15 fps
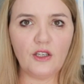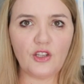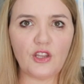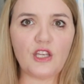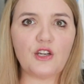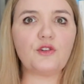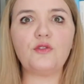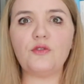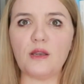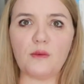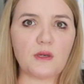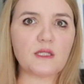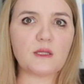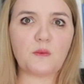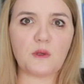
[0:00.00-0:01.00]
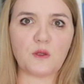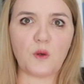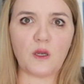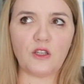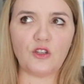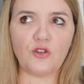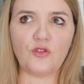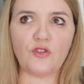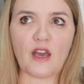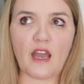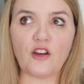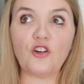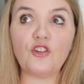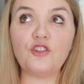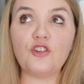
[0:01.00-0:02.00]
the agreements between you.
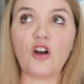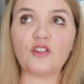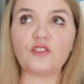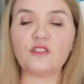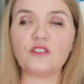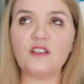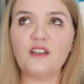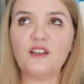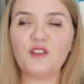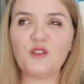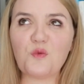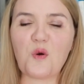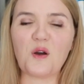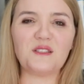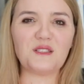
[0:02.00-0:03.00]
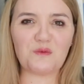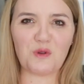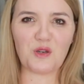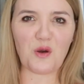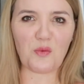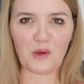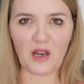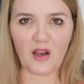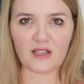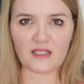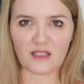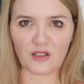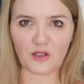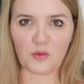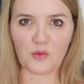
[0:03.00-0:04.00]
They are not the ones
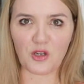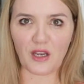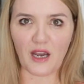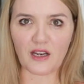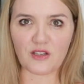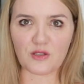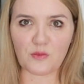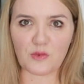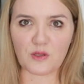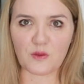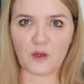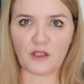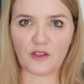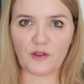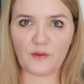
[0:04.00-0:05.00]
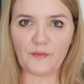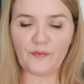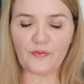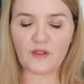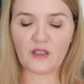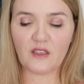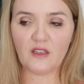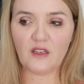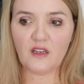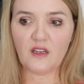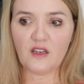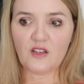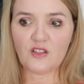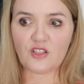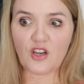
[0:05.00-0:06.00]
monopolizing the communication between you.
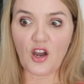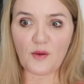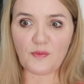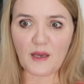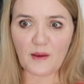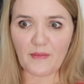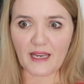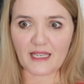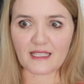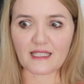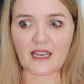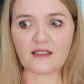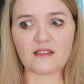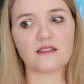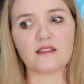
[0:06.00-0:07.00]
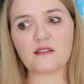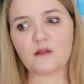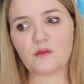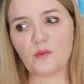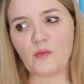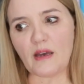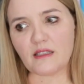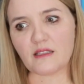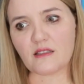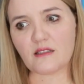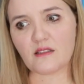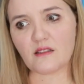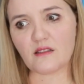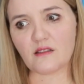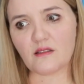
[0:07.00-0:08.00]
So I hope that makes sense, but
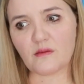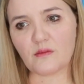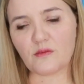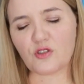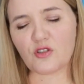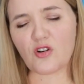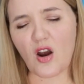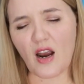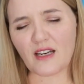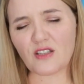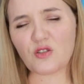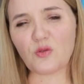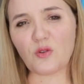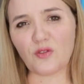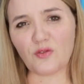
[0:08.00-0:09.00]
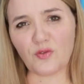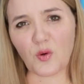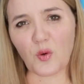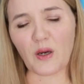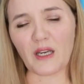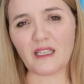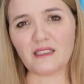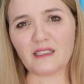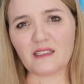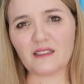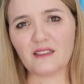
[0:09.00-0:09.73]
try to avoid